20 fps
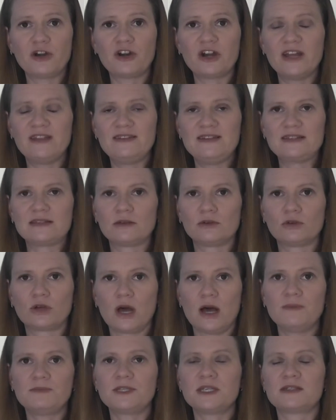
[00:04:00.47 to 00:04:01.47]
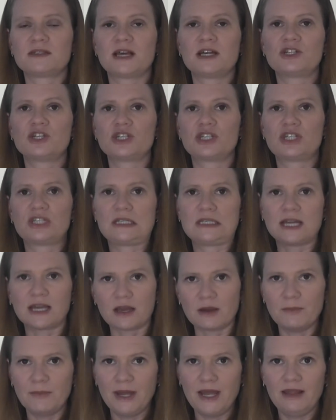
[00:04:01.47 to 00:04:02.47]
in these little cups is I just stick
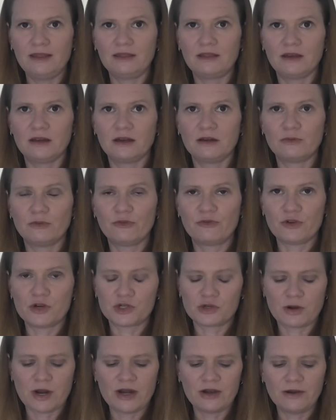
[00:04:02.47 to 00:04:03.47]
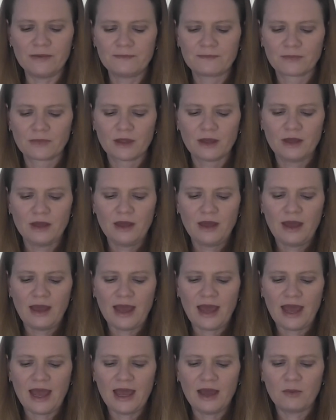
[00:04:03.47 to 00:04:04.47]
them in the refrigerator.
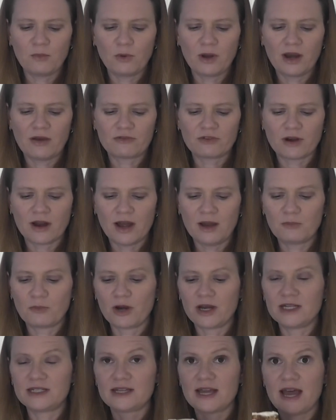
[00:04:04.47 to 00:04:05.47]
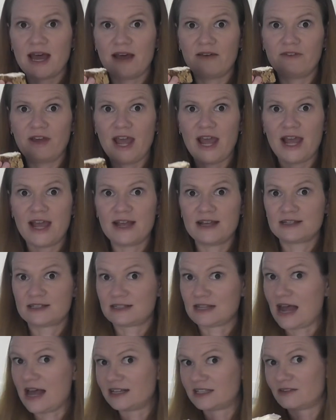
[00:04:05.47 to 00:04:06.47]
And whenever I'm ready to have a
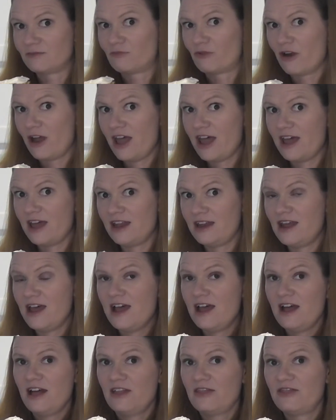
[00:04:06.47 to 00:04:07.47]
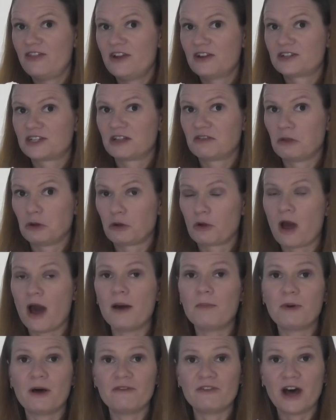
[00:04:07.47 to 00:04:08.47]
slice of bread, there's a little
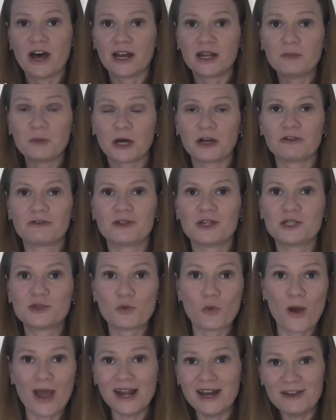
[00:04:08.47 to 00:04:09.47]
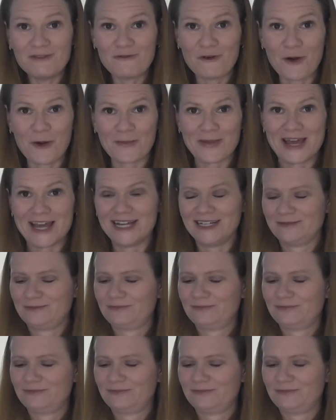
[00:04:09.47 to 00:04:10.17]
cup of honey butter that's waiting for me.